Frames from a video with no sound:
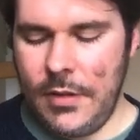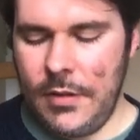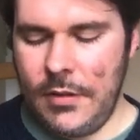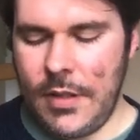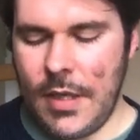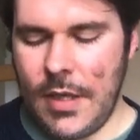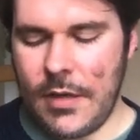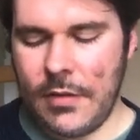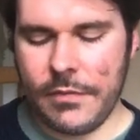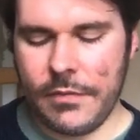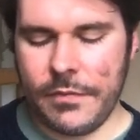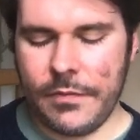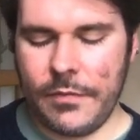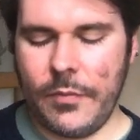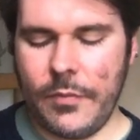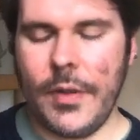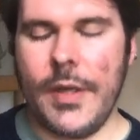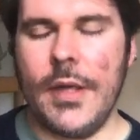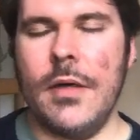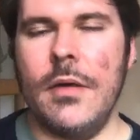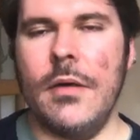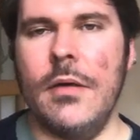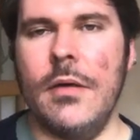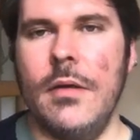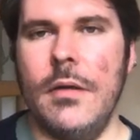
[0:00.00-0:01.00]

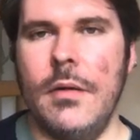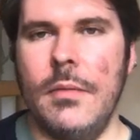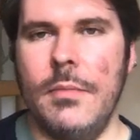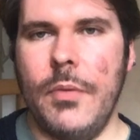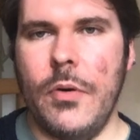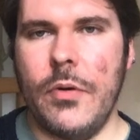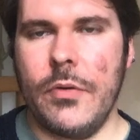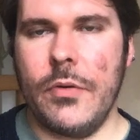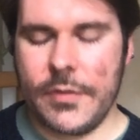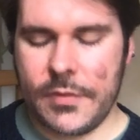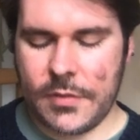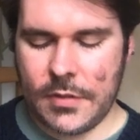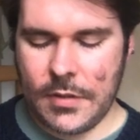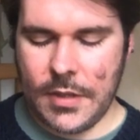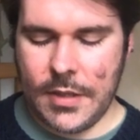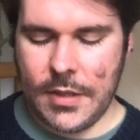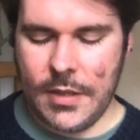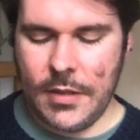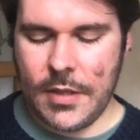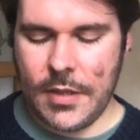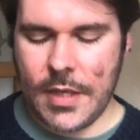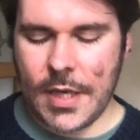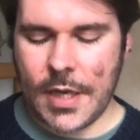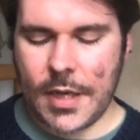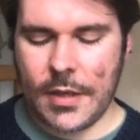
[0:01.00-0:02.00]
delftware,
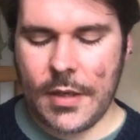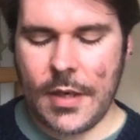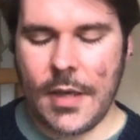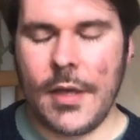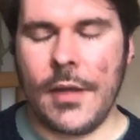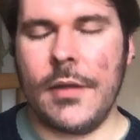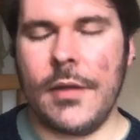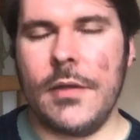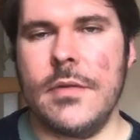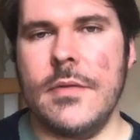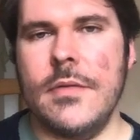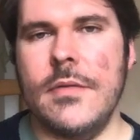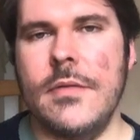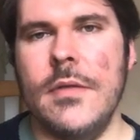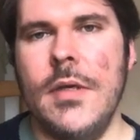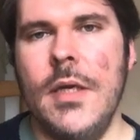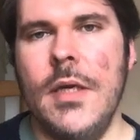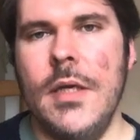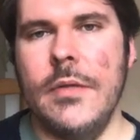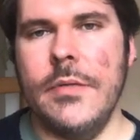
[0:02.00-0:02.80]
porcelain knickknacks,